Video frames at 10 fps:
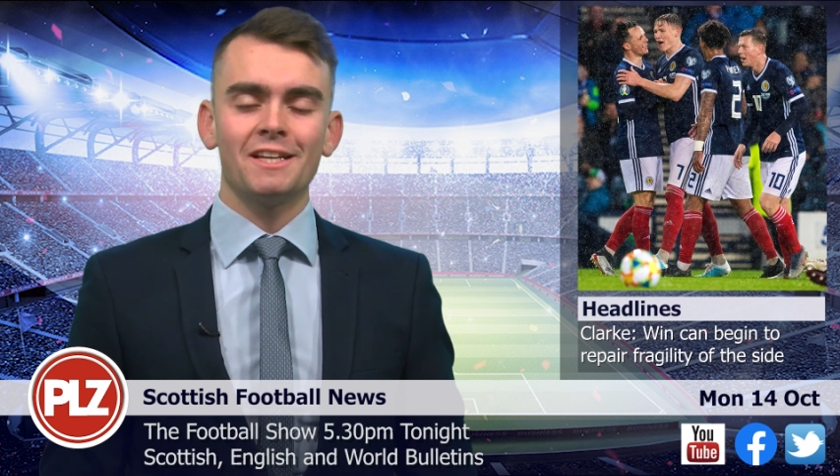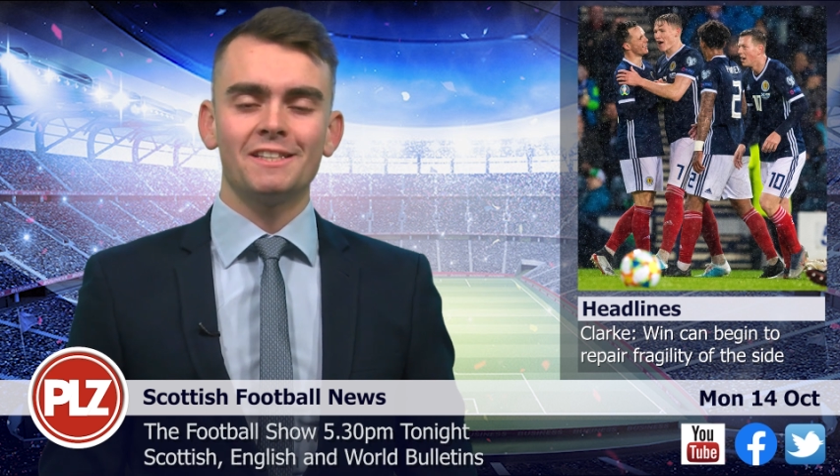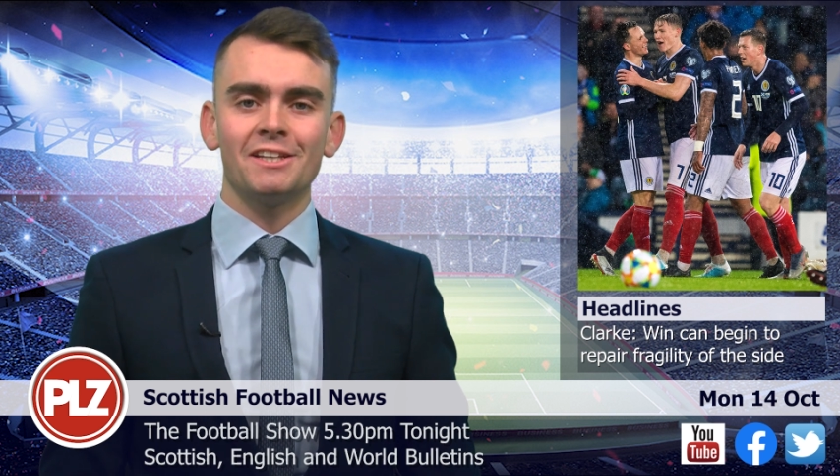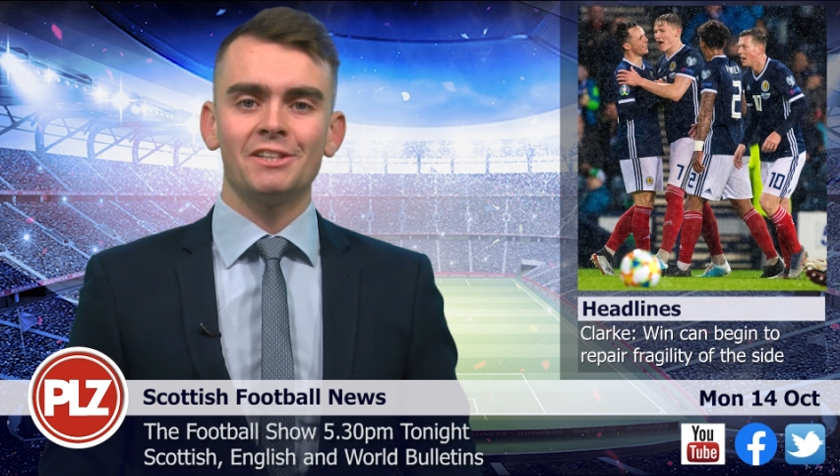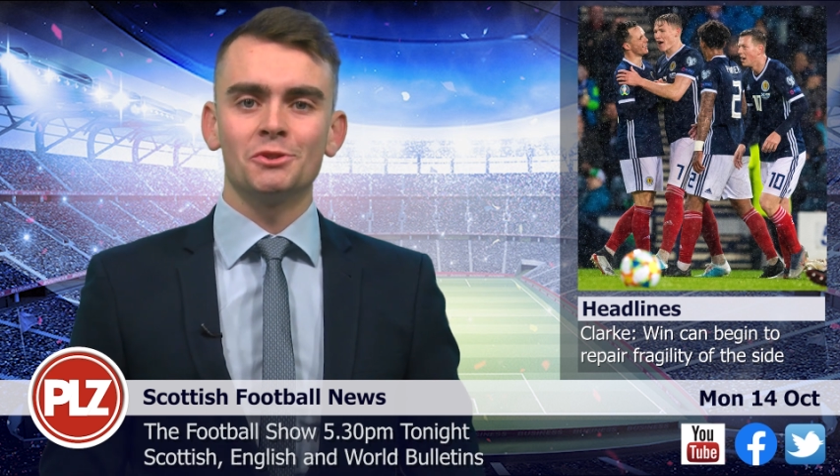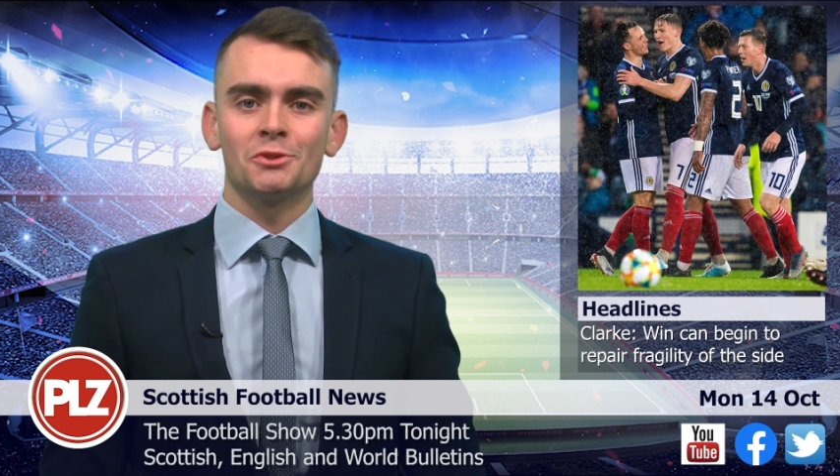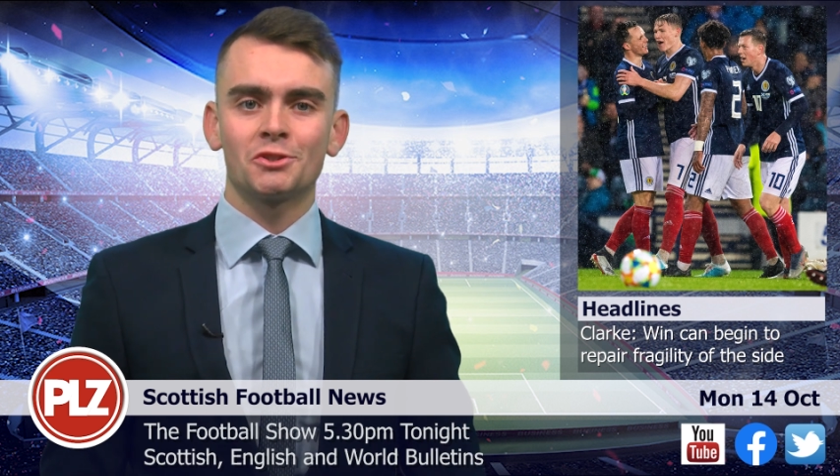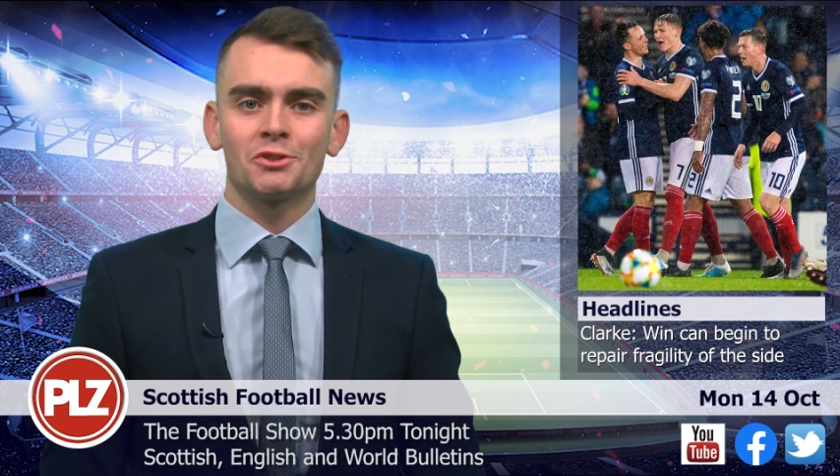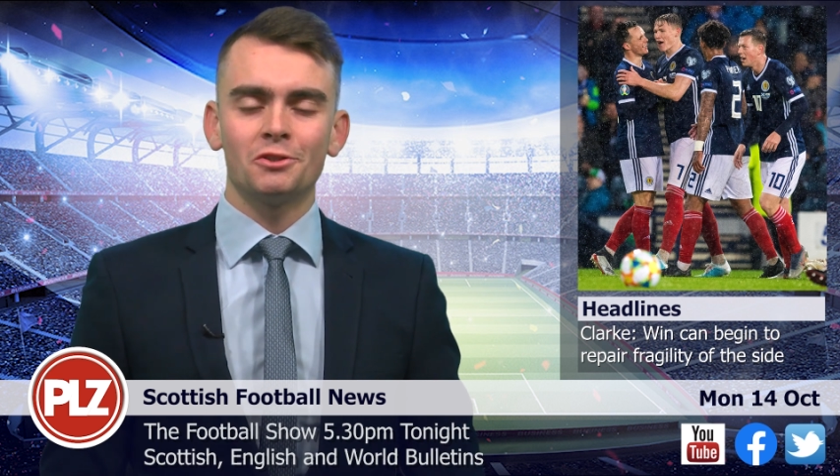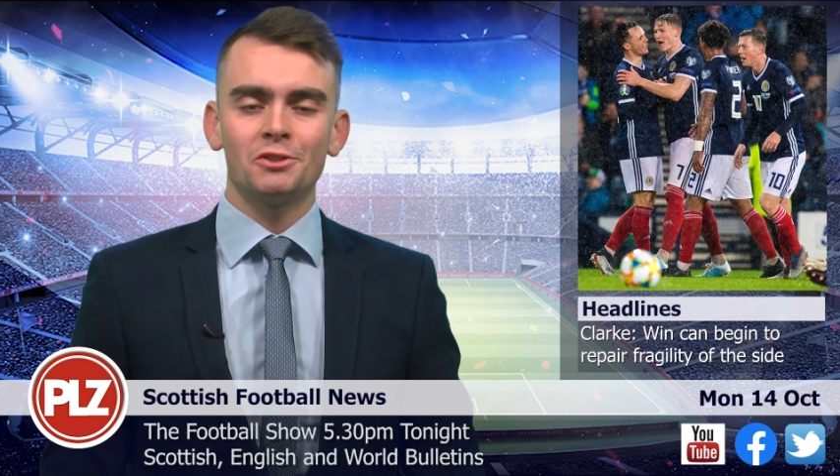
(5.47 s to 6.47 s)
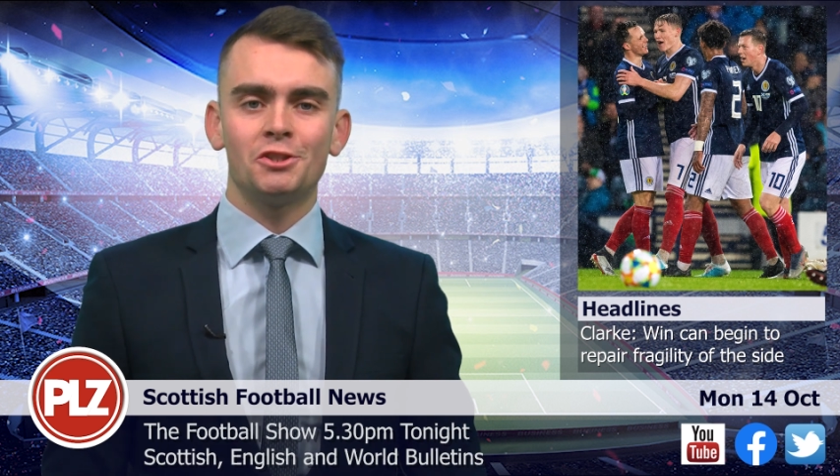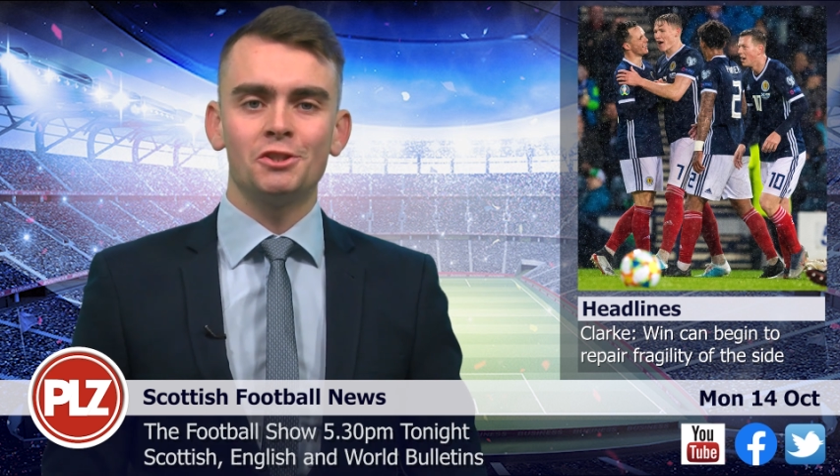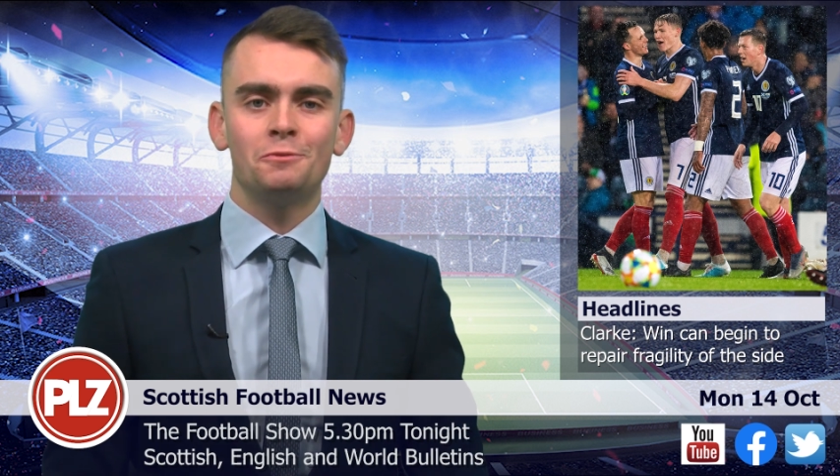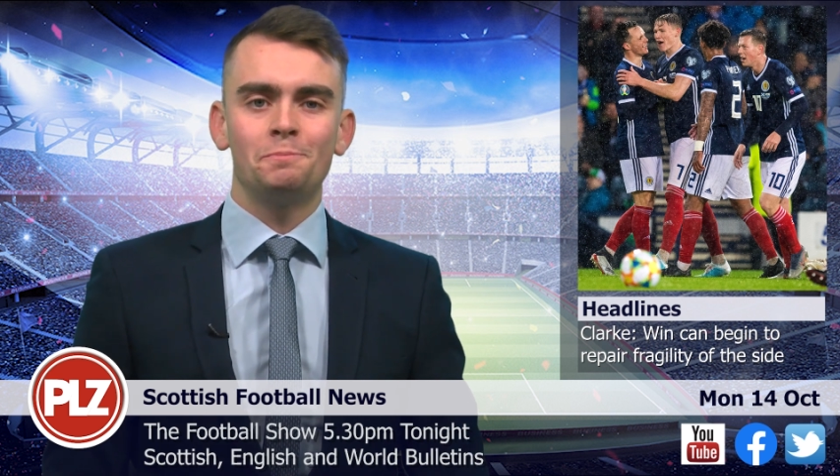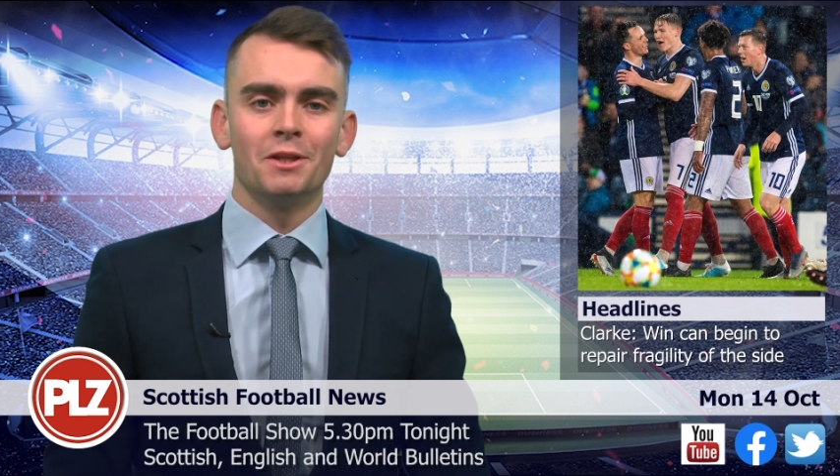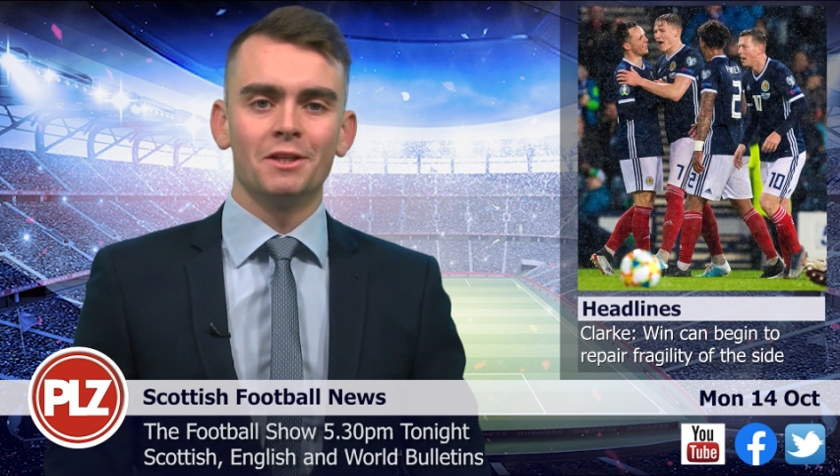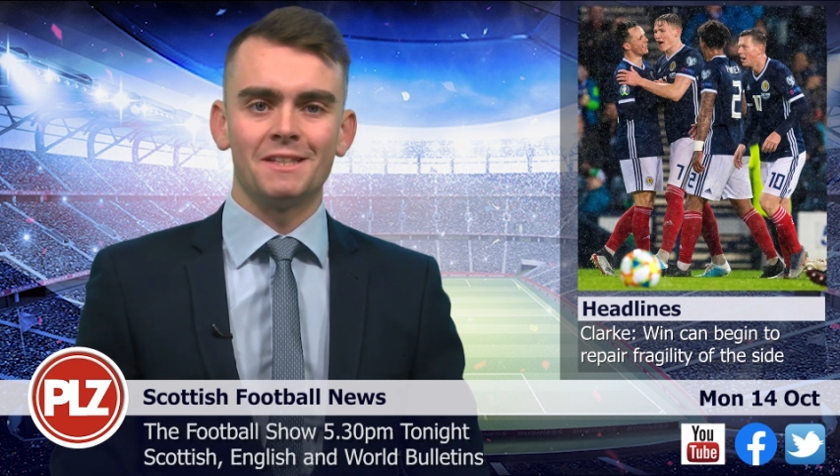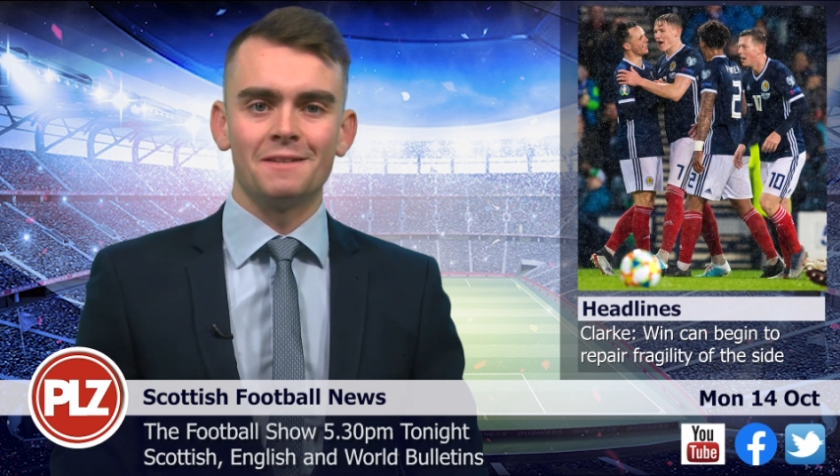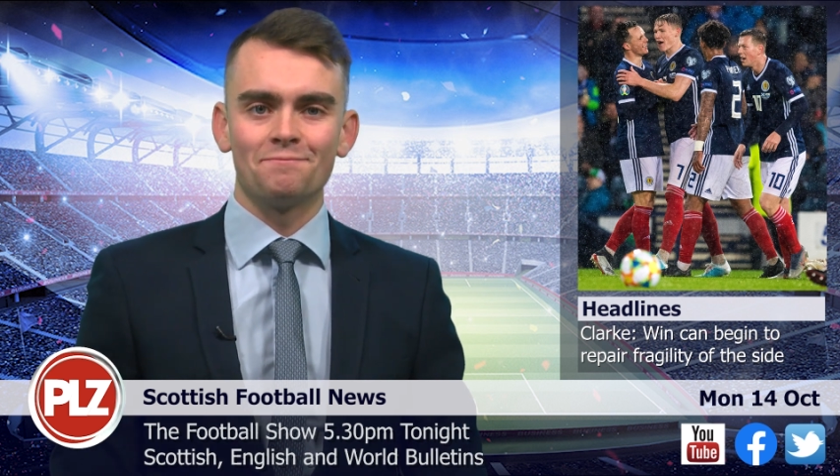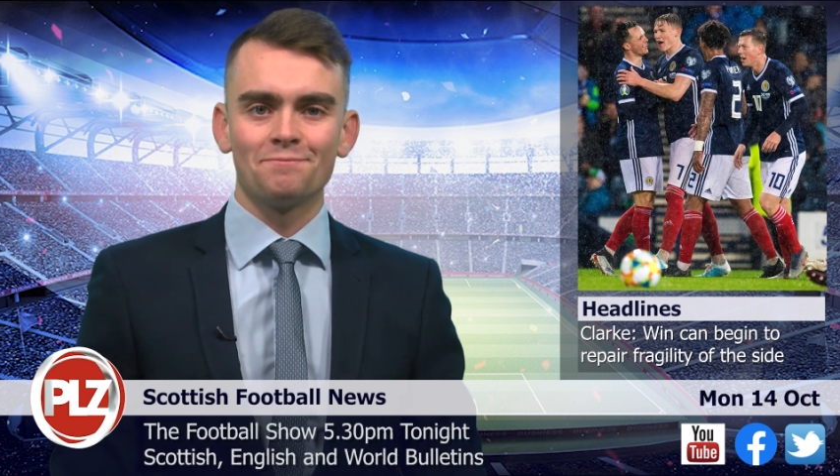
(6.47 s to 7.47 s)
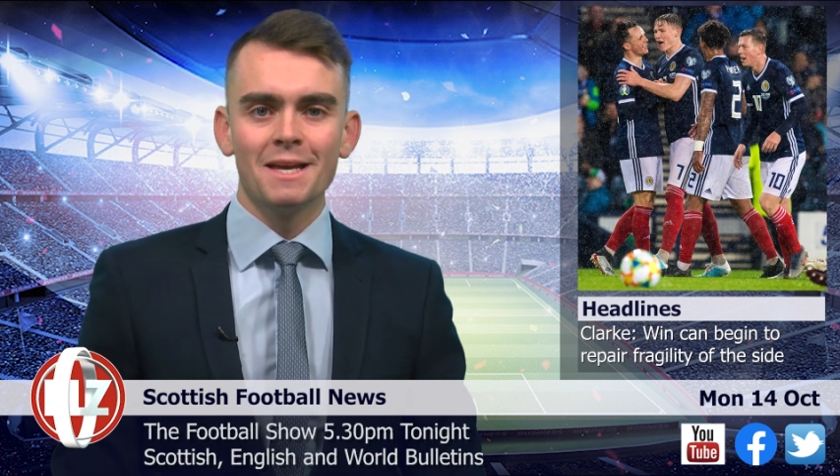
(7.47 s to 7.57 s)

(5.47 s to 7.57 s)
This is your Scottish News Bulletin.